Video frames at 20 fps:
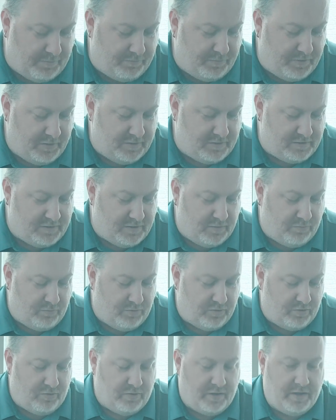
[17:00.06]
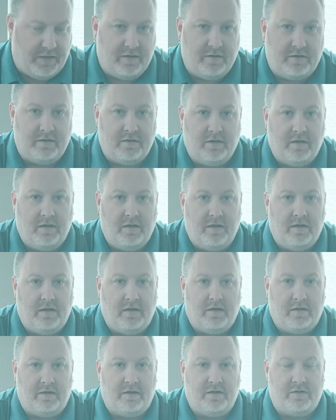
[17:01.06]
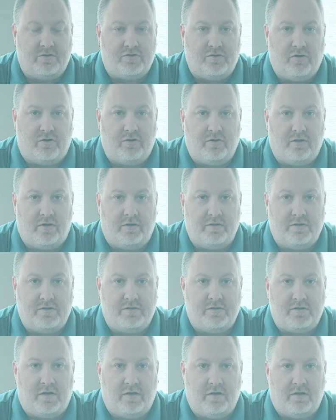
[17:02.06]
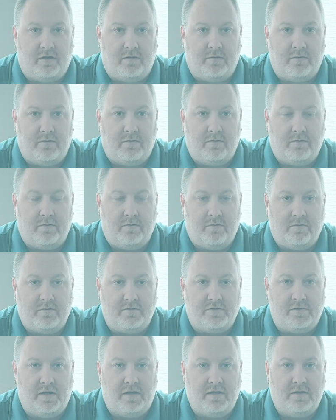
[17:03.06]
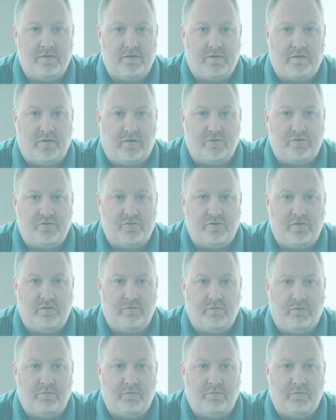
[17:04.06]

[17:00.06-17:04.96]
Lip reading: being said, we'll go ahead and get started on this stage, and I'll show you what we